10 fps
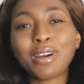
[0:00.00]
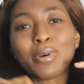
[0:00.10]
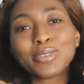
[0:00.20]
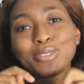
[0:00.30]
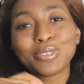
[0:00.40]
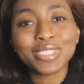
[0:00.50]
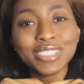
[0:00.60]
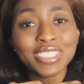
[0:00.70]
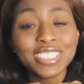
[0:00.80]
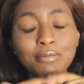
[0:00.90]
about
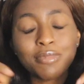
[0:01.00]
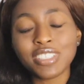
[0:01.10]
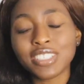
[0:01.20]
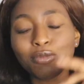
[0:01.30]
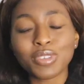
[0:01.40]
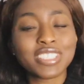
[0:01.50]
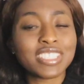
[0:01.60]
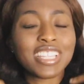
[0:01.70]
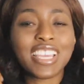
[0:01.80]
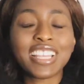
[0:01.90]
schooling in Germany, what
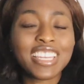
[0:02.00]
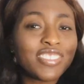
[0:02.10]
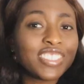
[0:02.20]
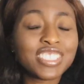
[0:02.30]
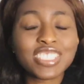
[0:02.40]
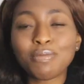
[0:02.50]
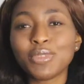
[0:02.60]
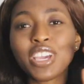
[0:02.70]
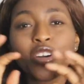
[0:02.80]
it's like living in Germany.